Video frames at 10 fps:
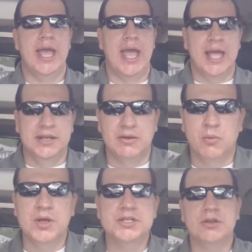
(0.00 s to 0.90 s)
And
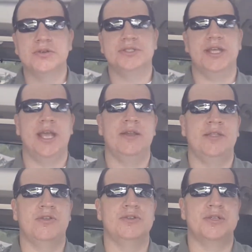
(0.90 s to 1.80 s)
once you understand
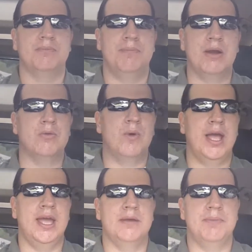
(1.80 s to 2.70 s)
that there's a better
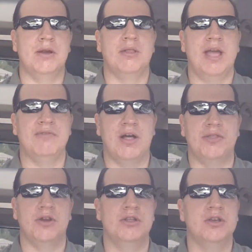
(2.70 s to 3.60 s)
way and a better life out
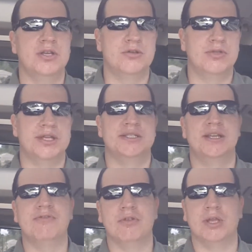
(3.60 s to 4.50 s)
there, and you can do things
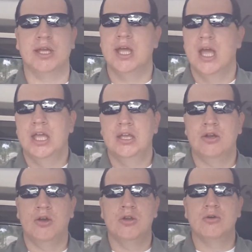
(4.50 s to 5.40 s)
differently, you
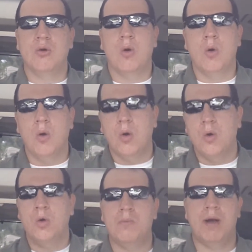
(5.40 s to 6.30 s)
know, your
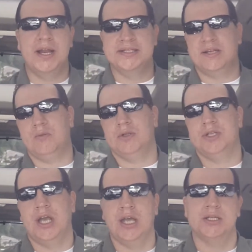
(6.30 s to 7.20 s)
whole mindset will
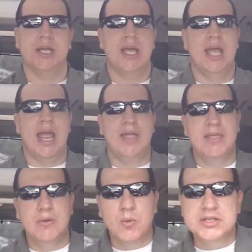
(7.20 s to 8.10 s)
change. And
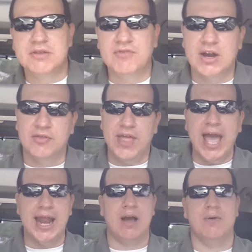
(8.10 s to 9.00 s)
then once you figure
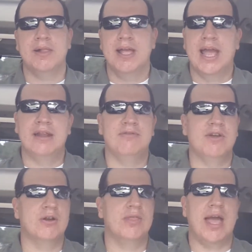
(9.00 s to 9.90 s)
that out, and you
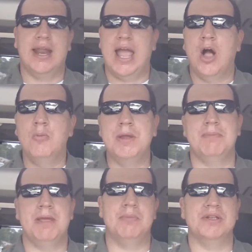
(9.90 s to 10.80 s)
figure that helping
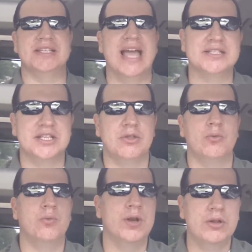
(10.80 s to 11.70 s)
people is actually the
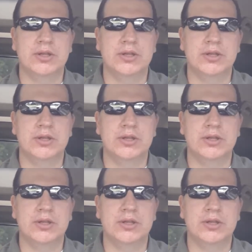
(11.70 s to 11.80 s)
real